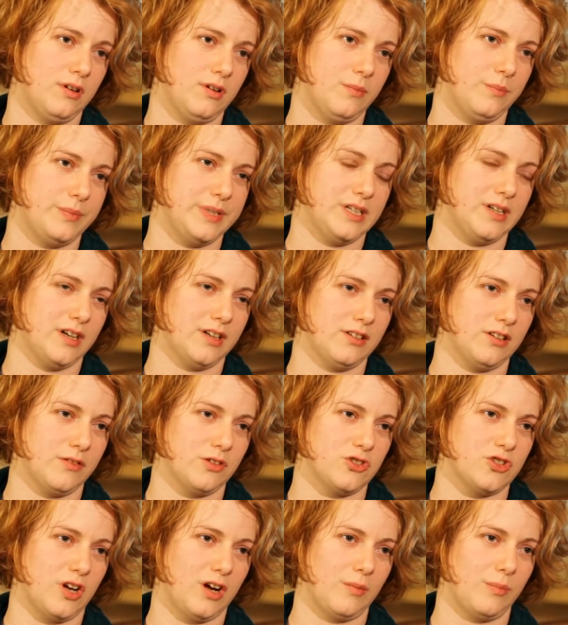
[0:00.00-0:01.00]
Because of
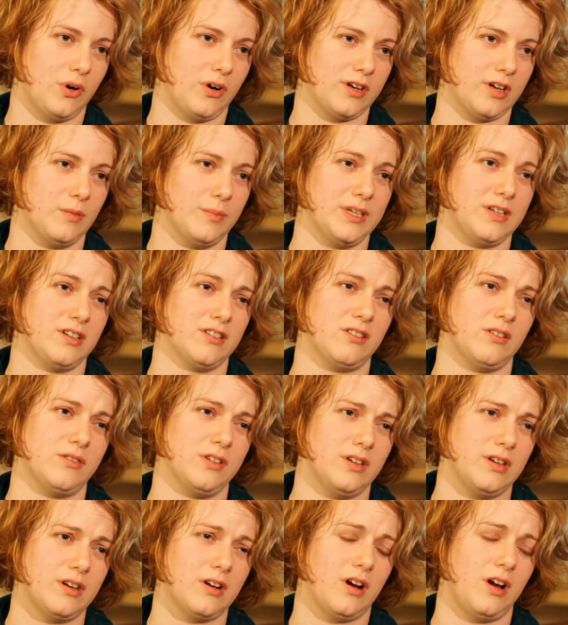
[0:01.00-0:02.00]
the job market, because of
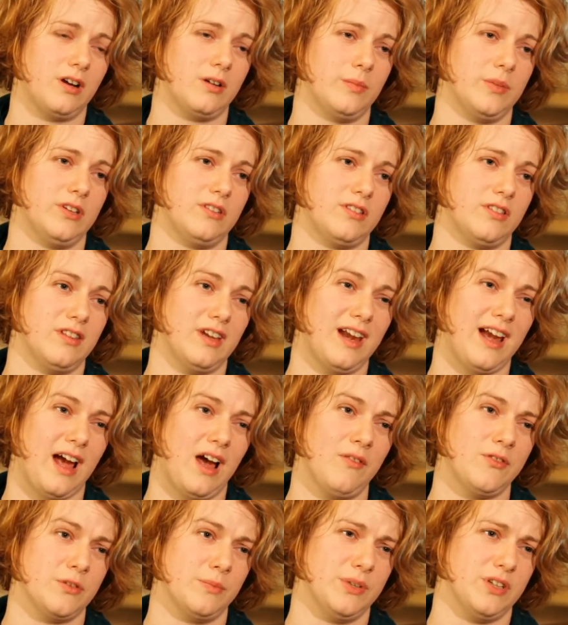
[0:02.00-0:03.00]
the economies, they
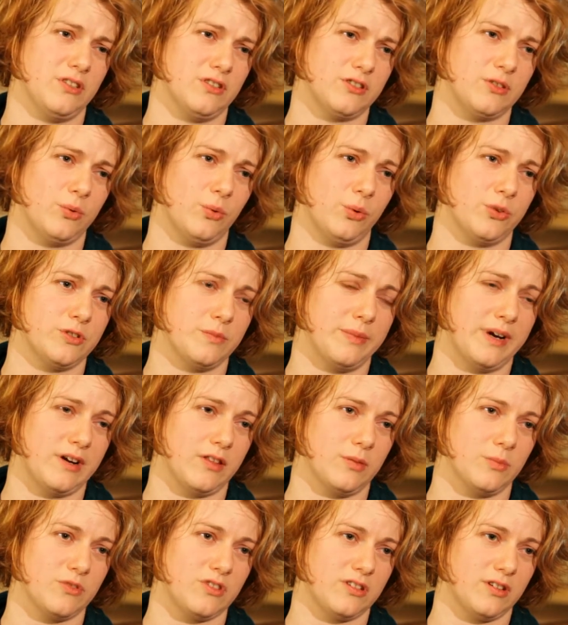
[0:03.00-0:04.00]
have to be in school to better
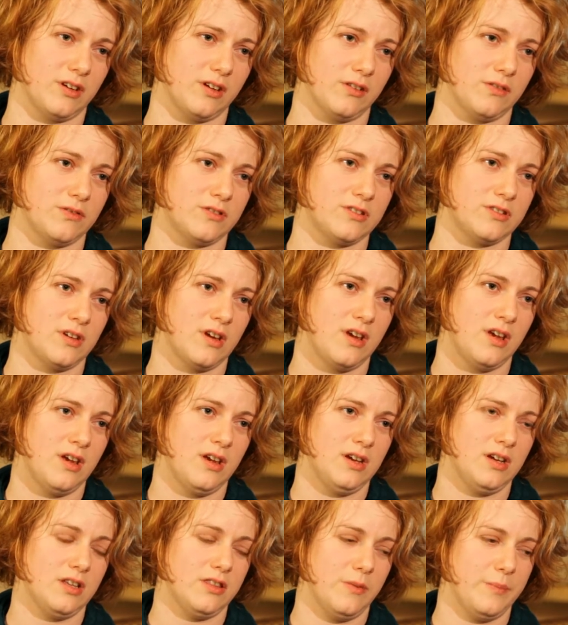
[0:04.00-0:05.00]
themselves.
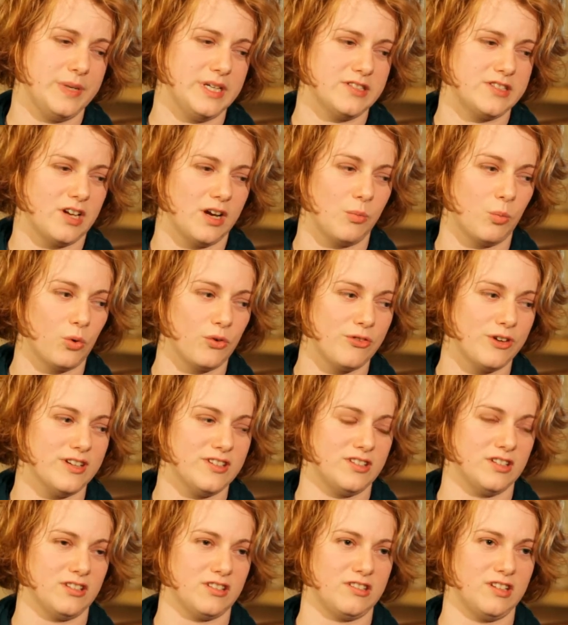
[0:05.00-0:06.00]
In the meantime, we're
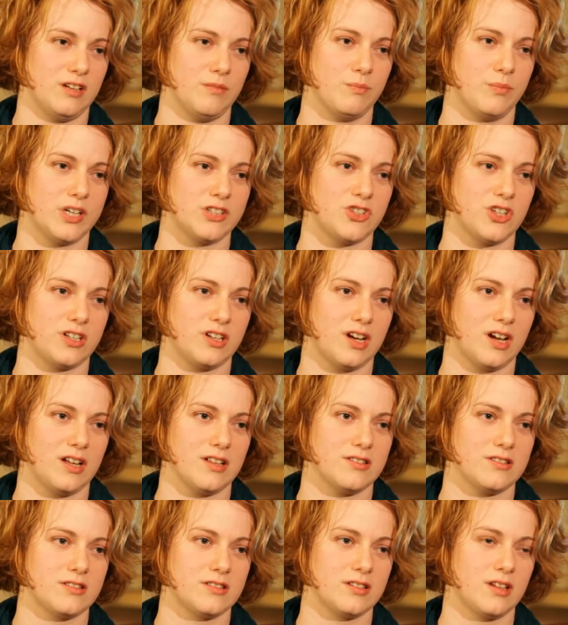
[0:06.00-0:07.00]
facing state budget
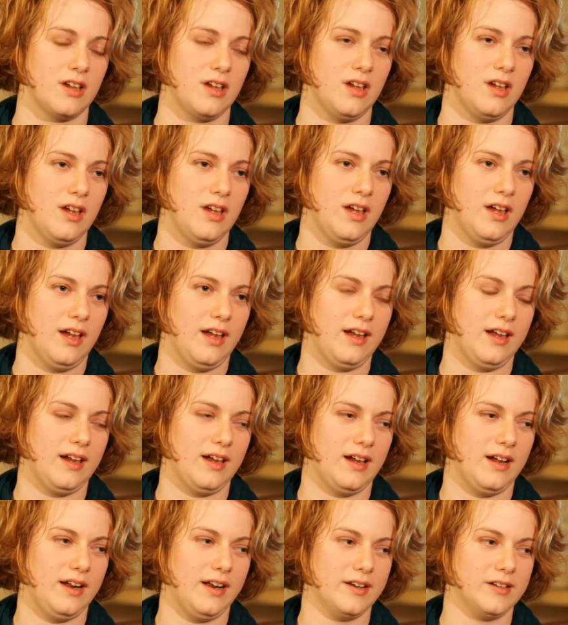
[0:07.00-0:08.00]
cuts,
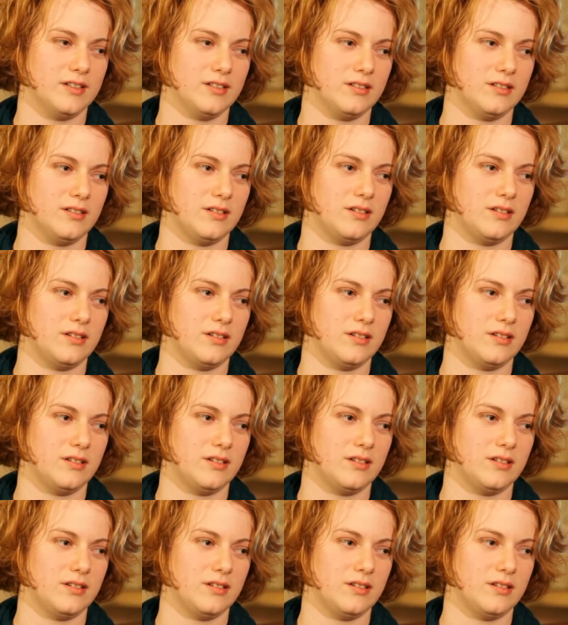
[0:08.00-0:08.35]
and